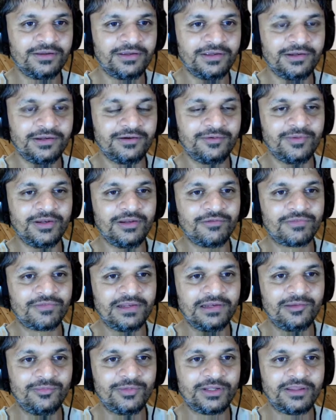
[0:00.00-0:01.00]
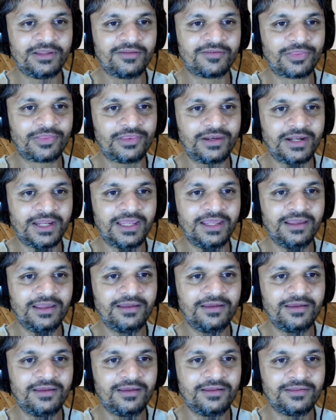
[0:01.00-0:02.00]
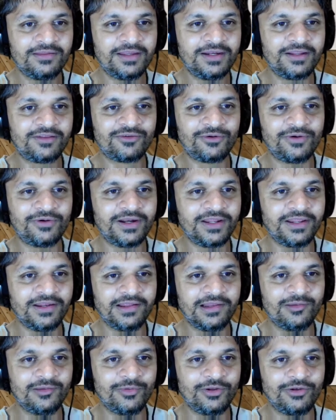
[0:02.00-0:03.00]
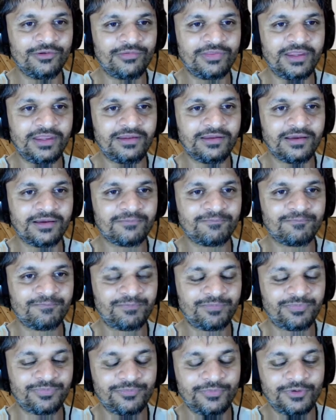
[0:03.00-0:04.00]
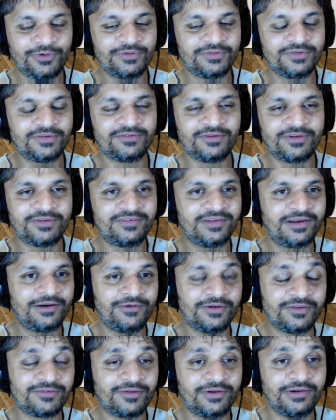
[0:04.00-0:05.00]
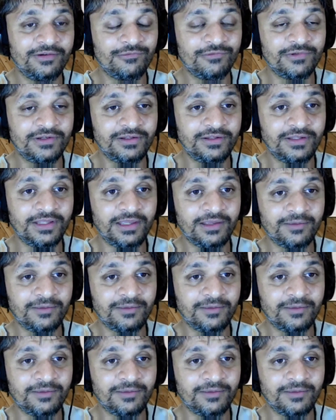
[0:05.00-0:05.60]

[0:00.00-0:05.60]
You know what I mean? If the limit is 3, then it's already an element of theta because it's not 0 and it's not infinity.